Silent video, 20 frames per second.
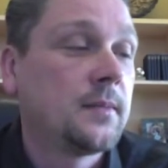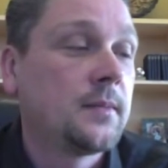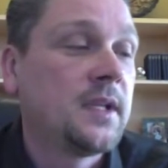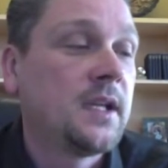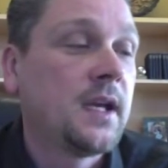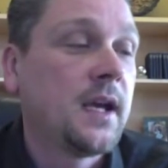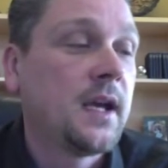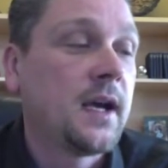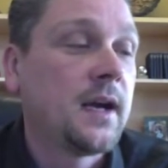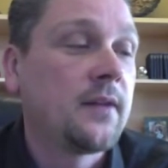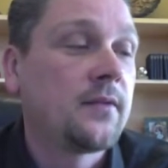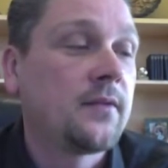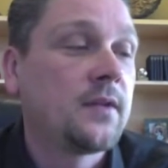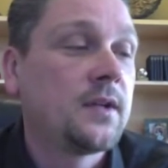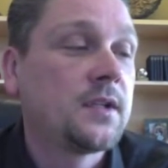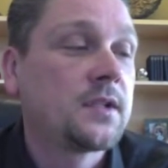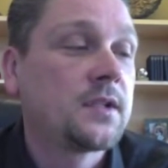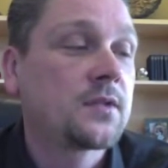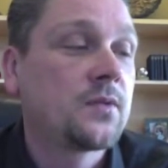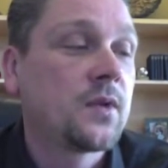The
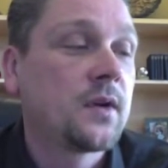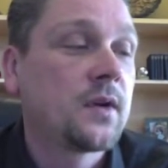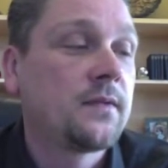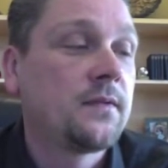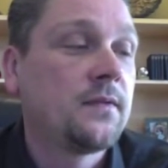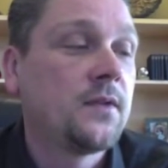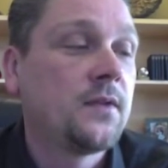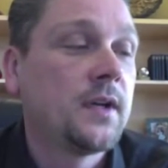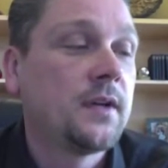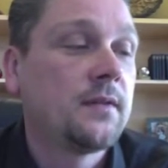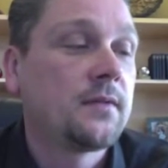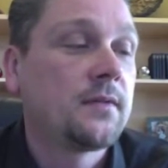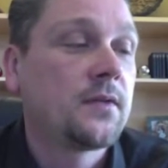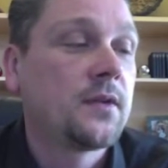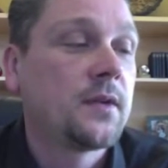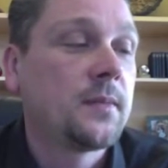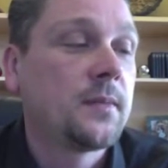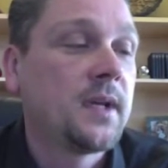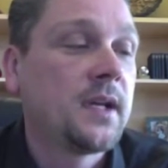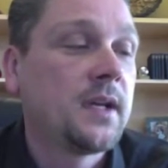average square foot
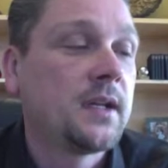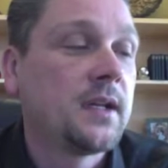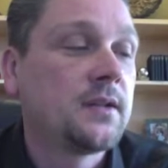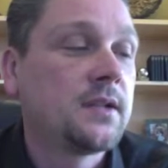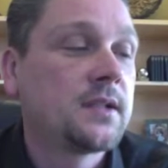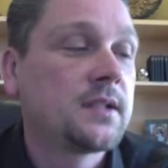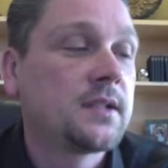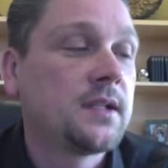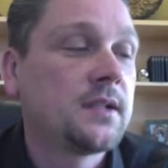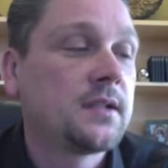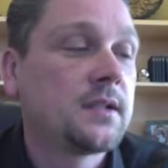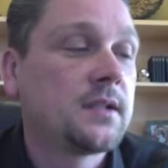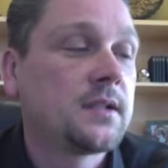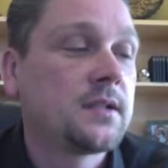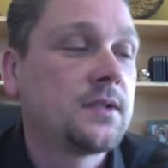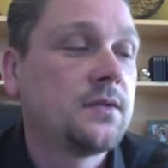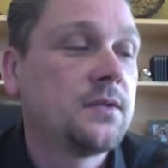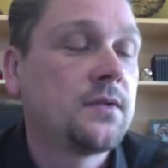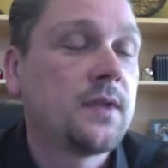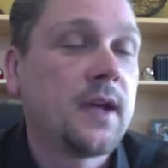for the pending listings
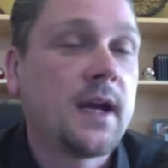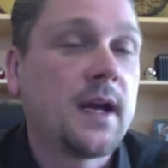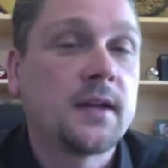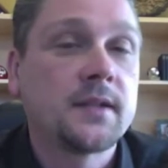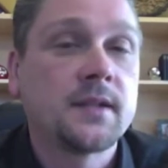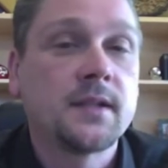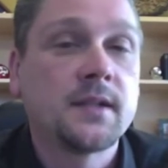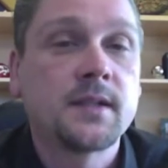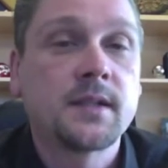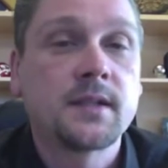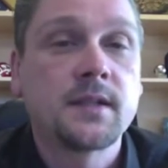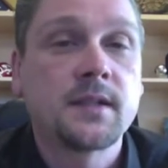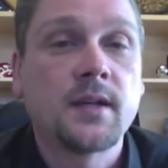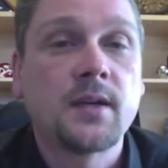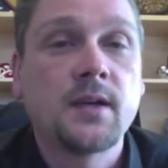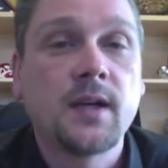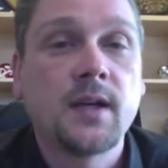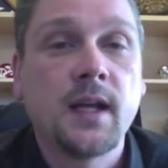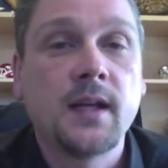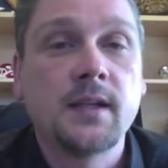is
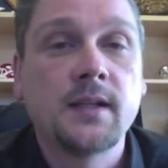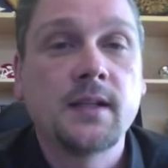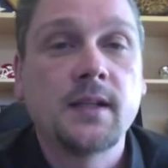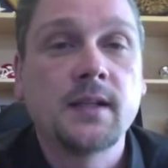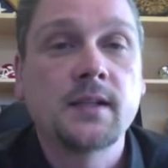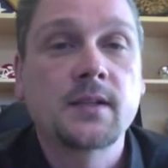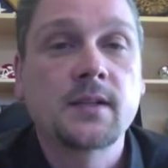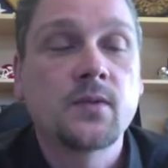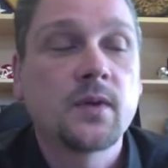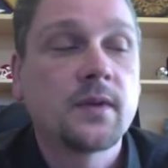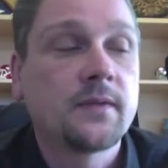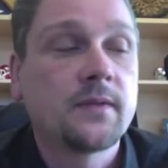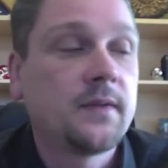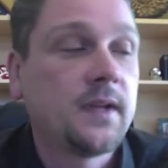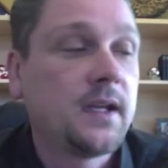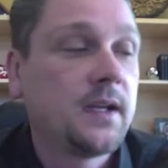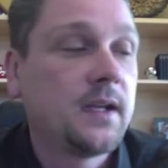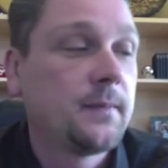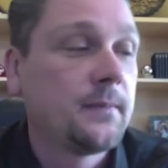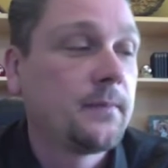2,618 square
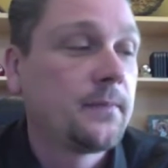feet.